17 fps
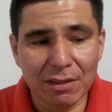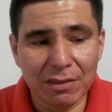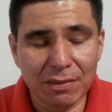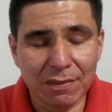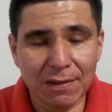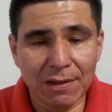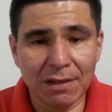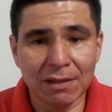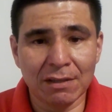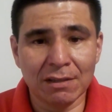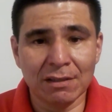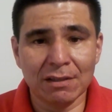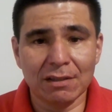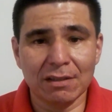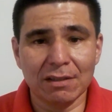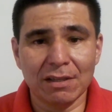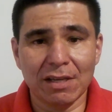thing,
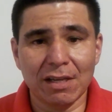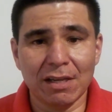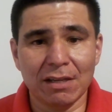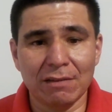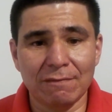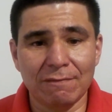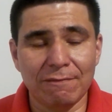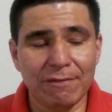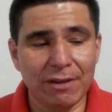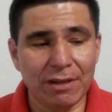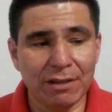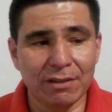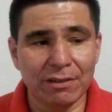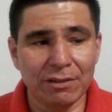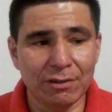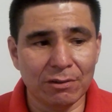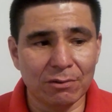and
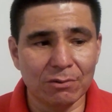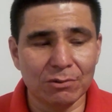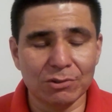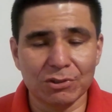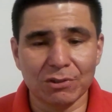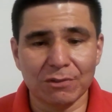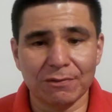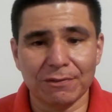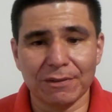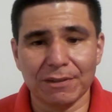videos of